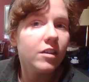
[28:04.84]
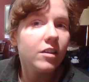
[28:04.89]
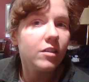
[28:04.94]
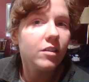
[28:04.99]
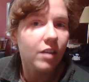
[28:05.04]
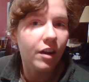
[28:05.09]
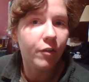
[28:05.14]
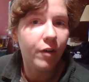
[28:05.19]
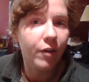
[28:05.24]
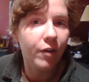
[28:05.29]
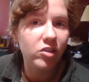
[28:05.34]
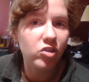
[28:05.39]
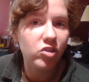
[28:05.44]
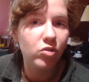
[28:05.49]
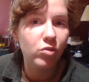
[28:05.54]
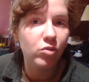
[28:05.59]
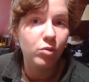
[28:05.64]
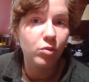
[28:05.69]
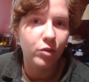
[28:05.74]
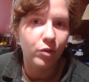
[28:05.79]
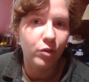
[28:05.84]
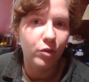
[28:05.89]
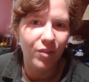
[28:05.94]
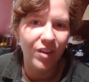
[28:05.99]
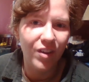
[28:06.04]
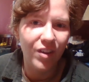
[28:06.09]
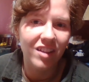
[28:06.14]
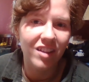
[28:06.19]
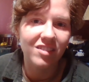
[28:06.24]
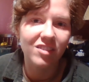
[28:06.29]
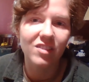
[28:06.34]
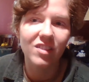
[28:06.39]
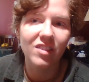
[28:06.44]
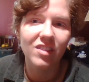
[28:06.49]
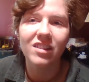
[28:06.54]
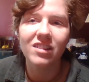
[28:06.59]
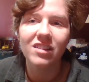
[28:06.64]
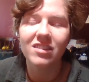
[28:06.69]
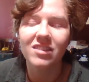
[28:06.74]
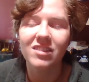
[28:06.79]
interactions with their fans, so
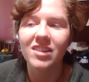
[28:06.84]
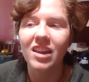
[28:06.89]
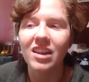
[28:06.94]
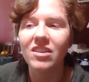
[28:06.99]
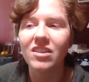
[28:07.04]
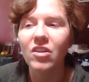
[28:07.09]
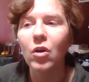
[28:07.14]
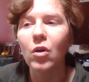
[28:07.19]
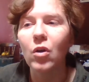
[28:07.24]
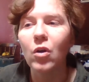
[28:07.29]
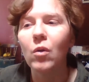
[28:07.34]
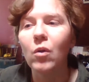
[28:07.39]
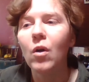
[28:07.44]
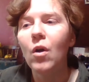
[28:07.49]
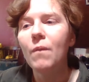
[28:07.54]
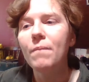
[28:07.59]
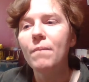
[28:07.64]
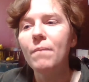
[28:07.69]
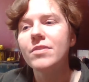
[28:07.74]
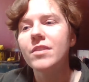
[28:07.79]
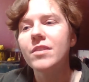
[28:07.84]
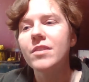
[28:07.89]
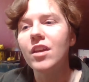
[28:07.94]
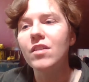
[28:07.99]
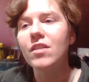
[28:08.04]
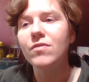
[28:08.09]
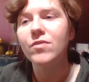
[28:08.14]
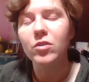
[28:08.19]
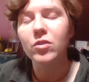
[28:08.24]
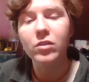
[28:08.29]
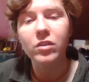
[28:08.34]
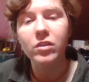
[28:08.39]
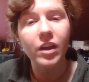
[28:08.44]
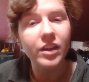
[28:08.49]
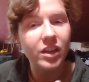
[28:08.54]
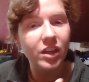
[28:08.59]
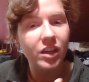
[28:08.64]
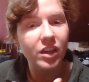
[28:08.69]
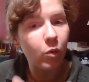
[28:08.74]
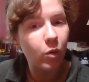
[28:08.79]
they know if they're
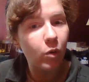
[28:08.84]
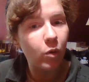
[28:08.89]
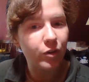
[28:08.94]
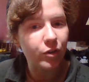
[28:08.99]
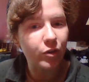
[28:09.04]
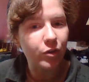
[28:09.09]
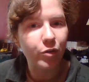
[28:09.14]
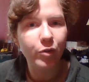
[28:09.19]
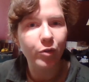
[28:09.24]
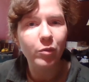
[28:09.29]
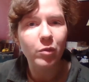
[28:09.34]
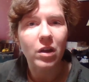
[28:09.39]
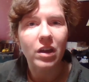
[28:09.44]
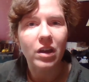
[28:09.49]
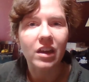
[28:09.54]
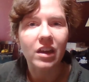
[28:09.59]
liking what they're doing.